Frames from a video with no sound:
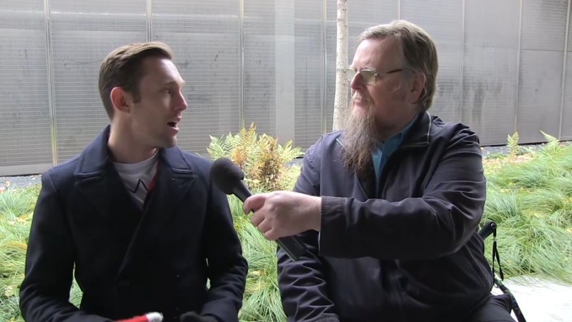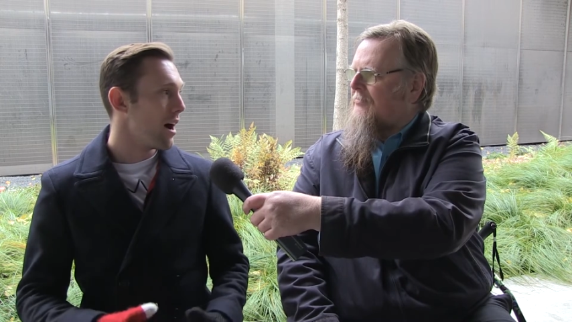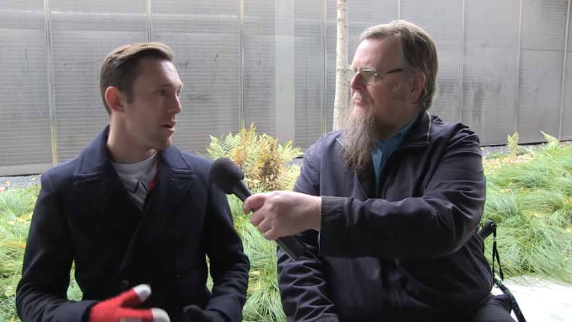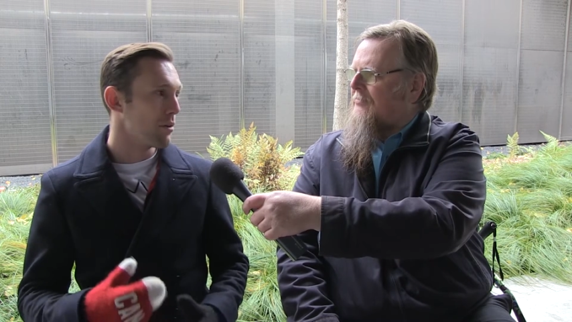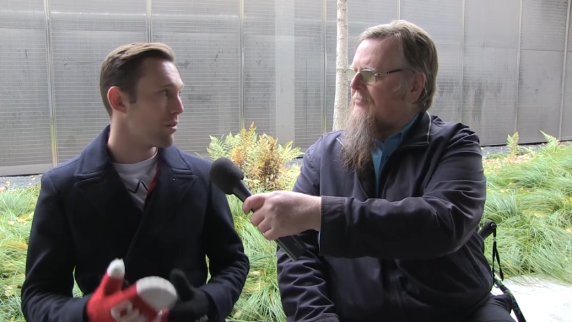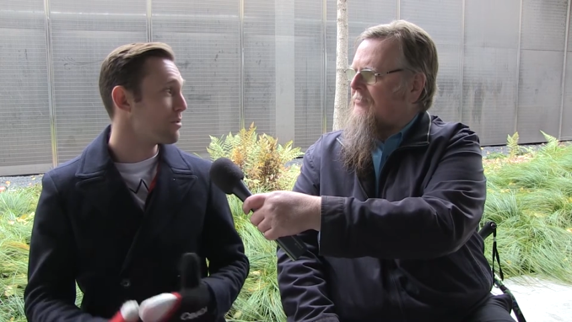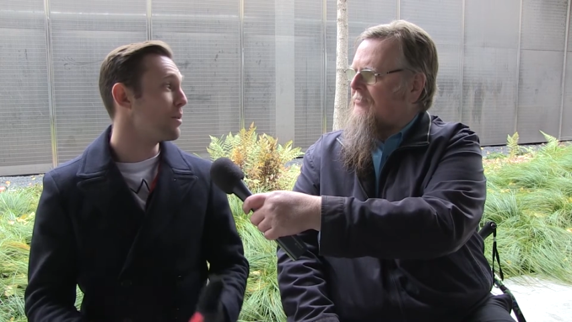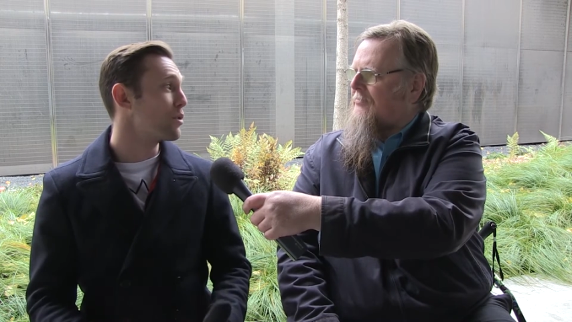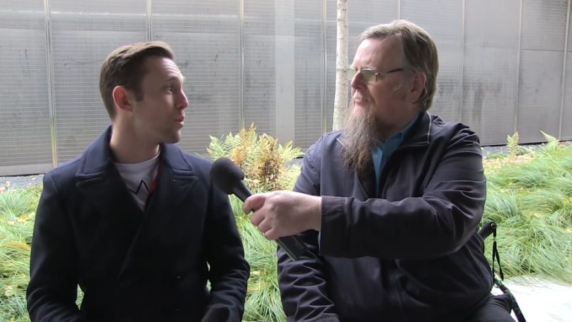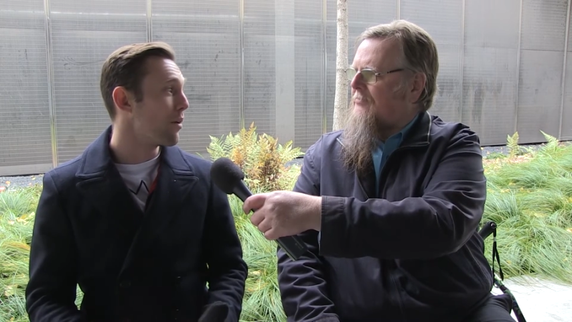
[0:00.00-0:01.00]
Speaker 1: uh, when I was
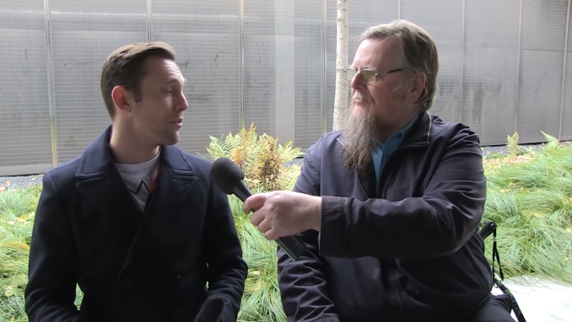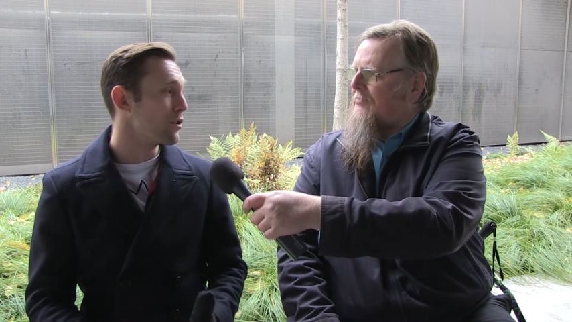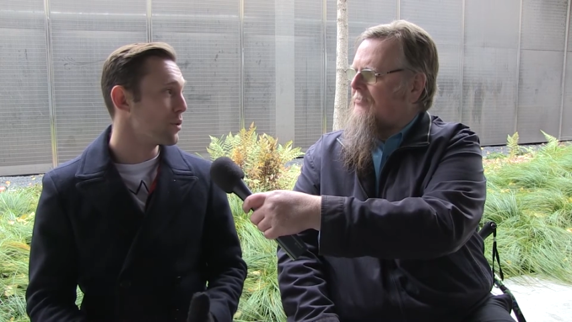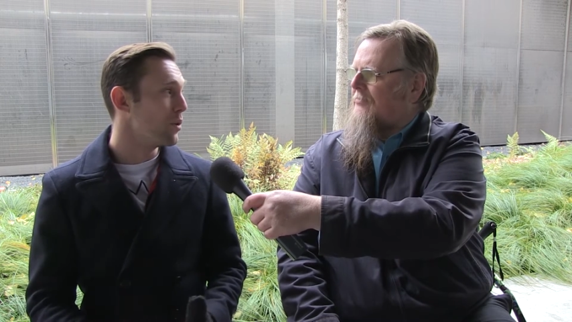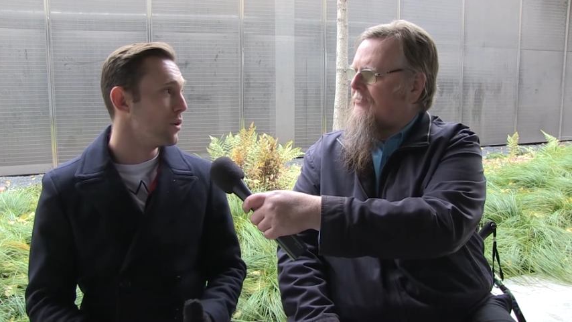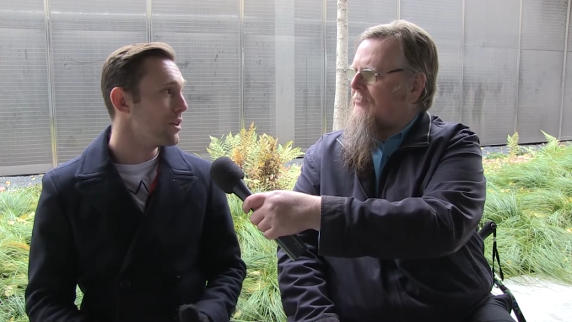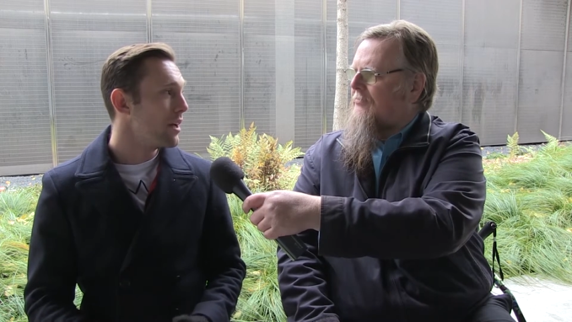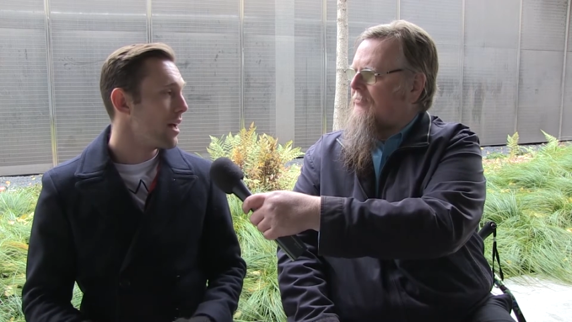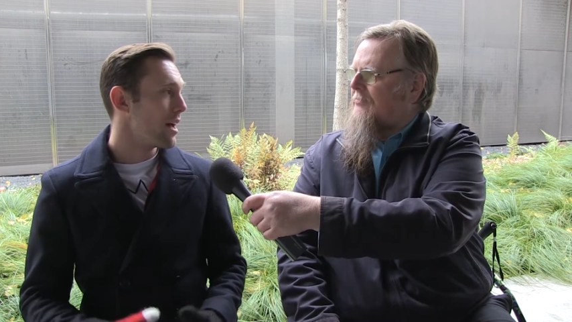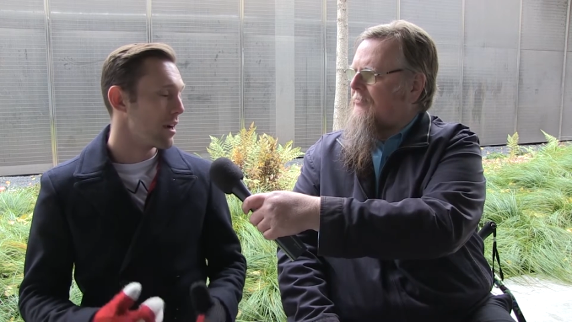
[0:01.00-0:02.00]
about twelve years old.
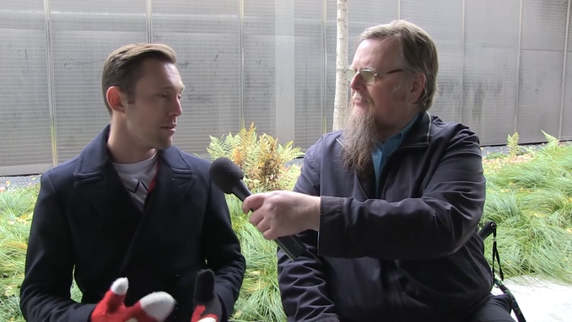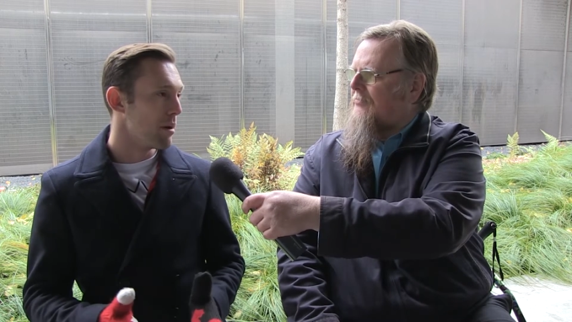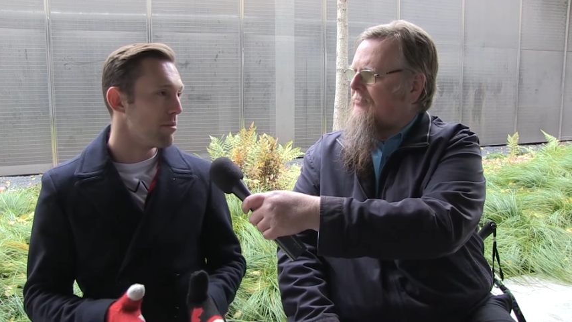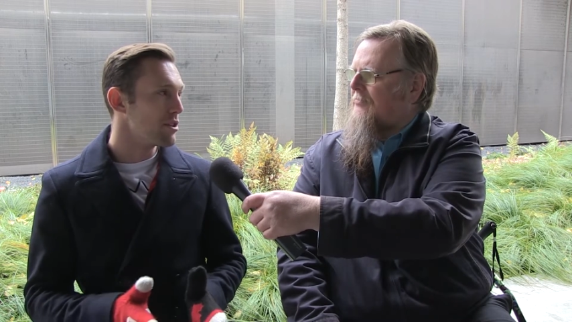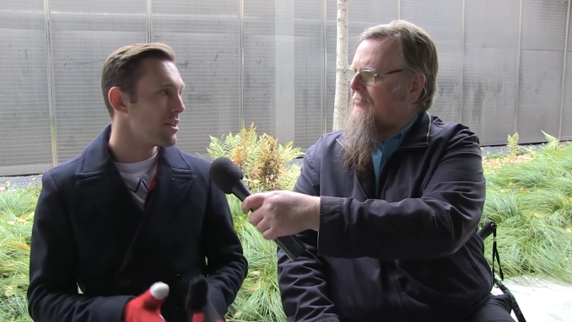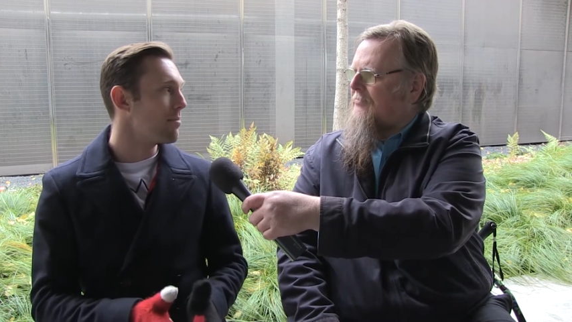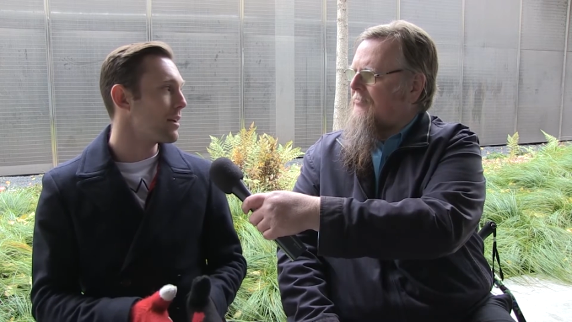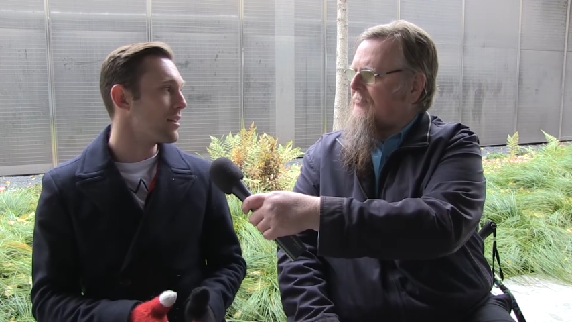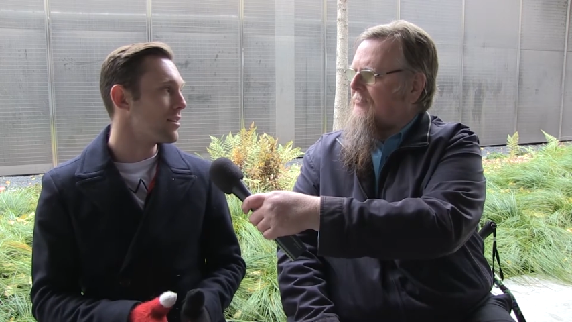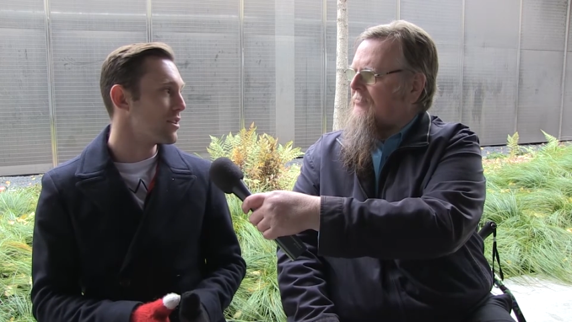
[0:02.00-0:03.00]
And I remember stepping
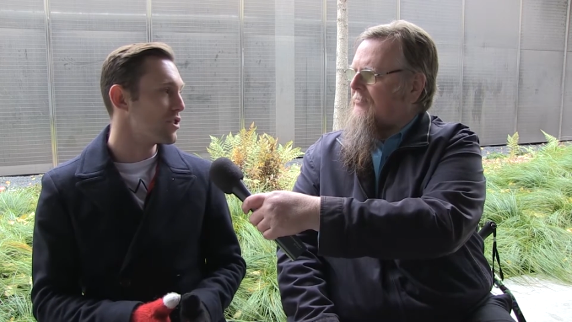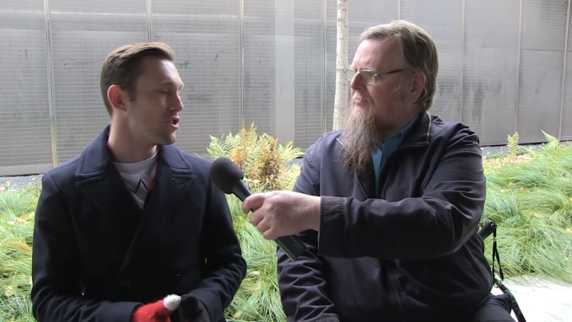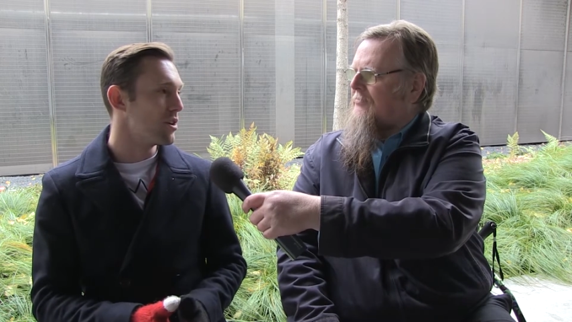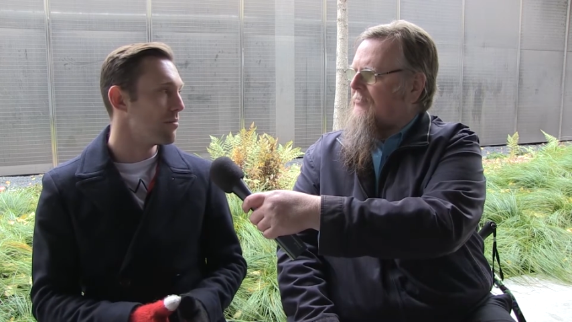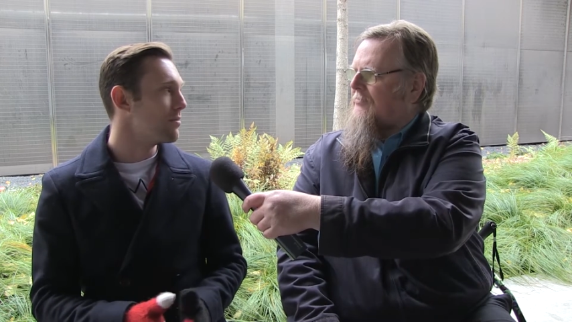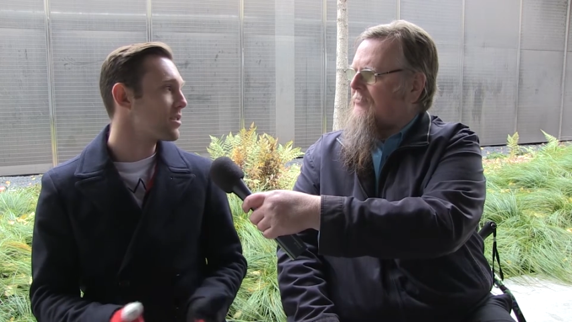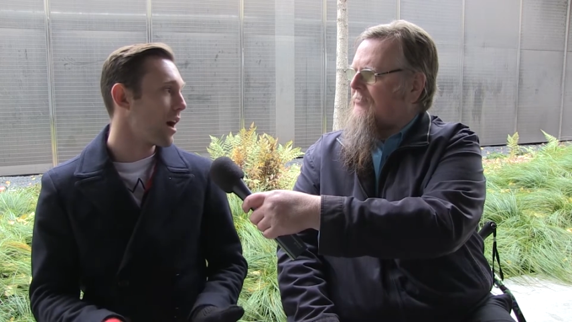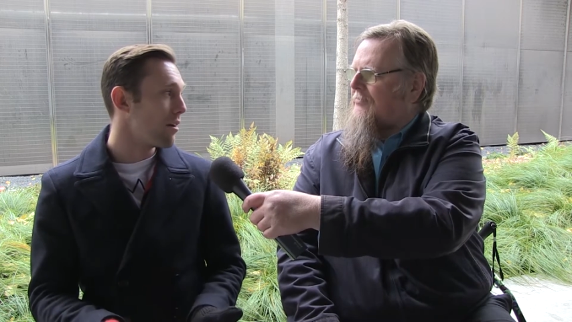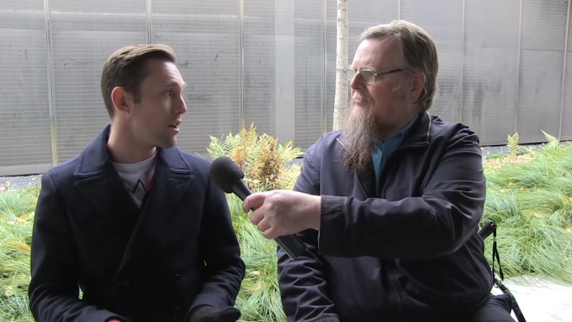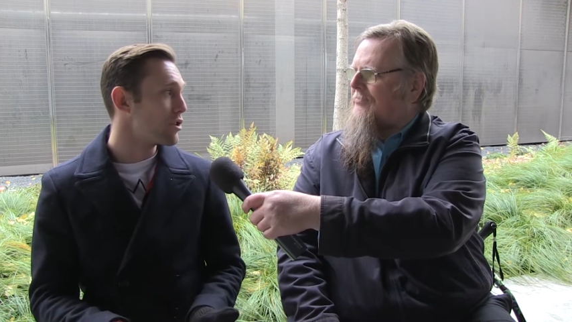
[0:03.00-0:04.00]
into this gym,
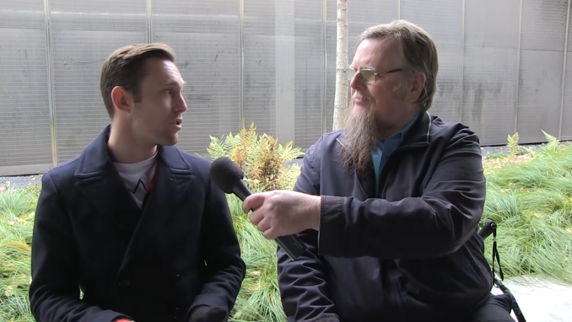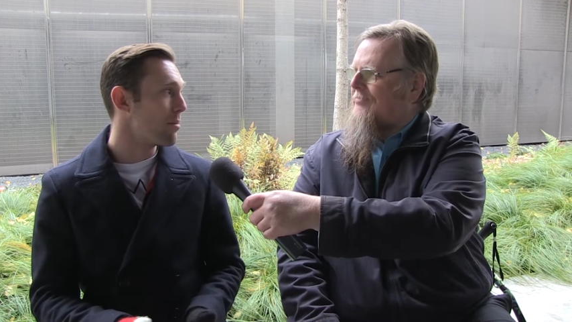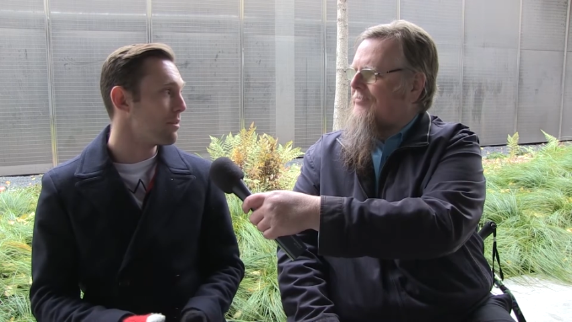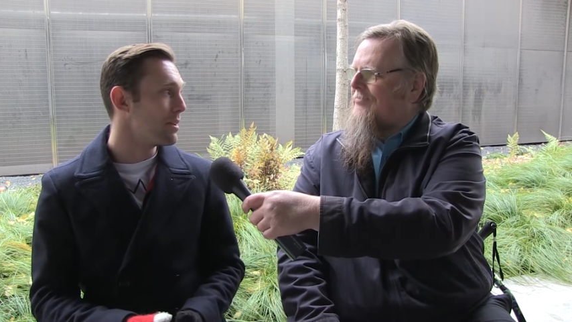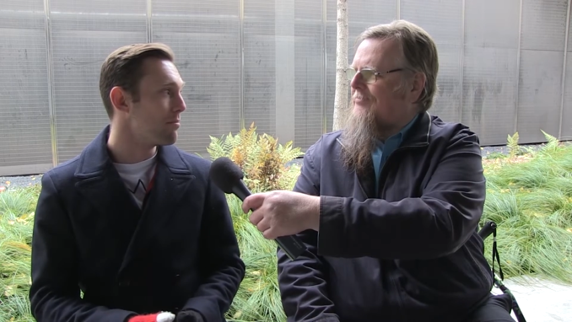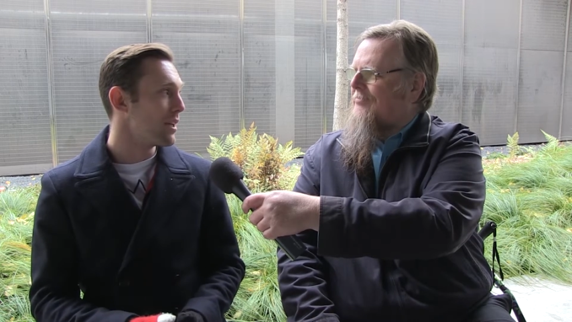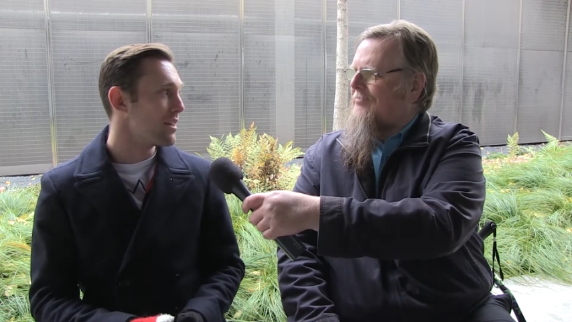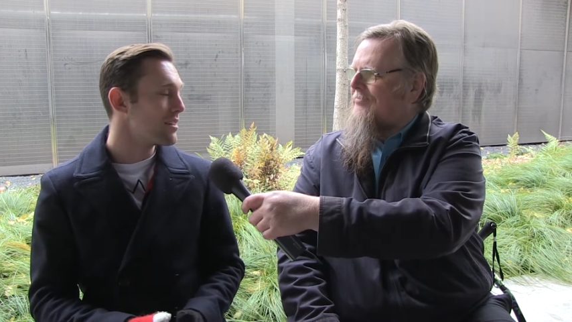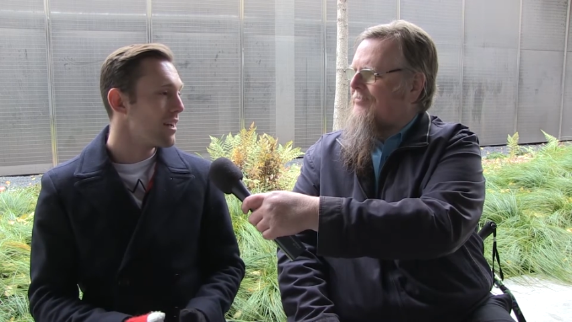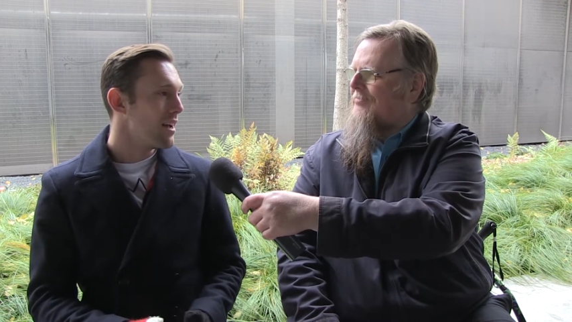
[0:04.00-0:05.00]
Skyriders Trampoline Place,